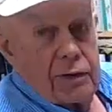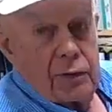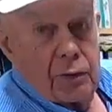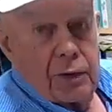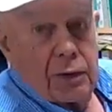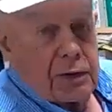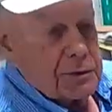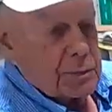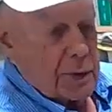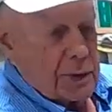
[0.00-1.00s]
got an ordinary
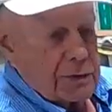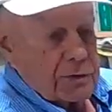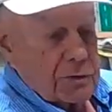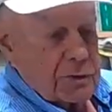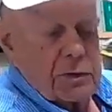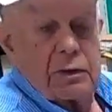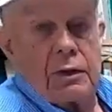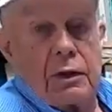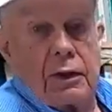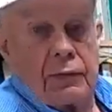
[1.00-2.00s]
sponge
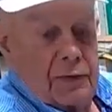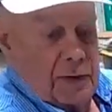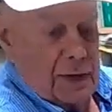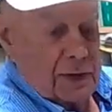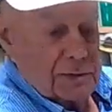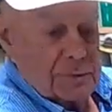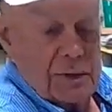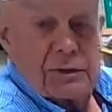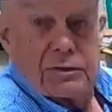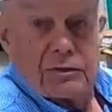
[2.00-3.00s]
that has
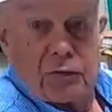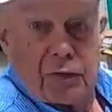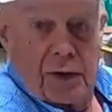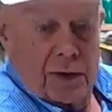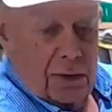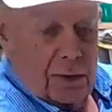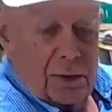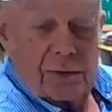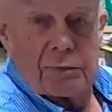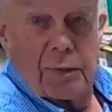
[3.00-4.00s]
spaces for air
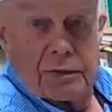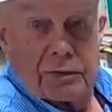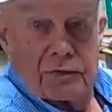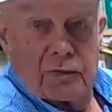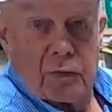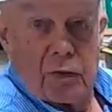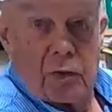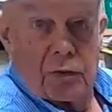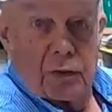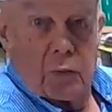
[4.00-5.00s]
and spaces for
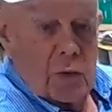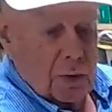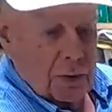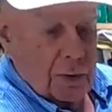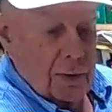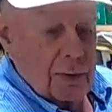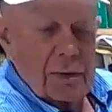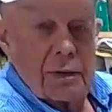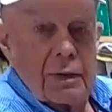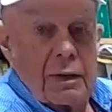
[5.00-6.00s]
holding water.
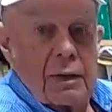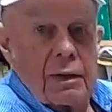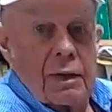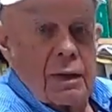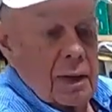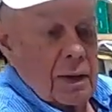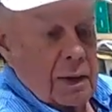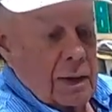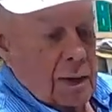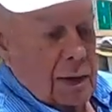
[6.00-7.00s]

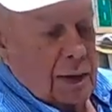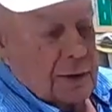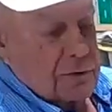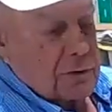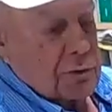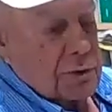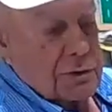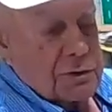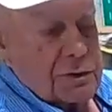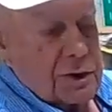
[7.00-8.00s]
And it's 2
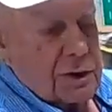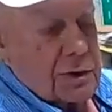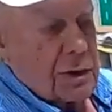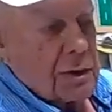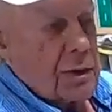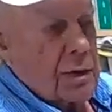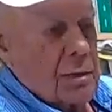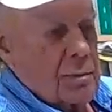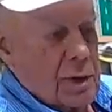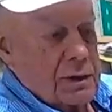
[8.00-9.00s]
inches thick
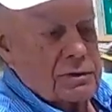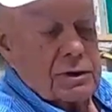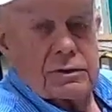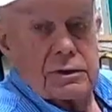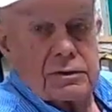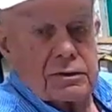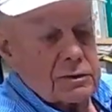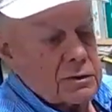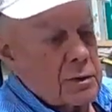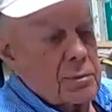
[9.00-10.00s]
by 6
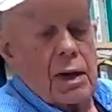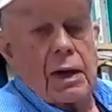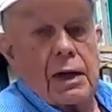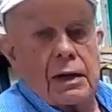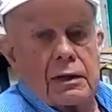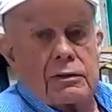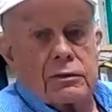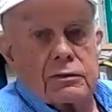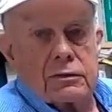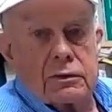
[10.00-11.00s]
inches by 8
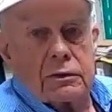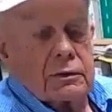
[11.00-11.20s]
inches.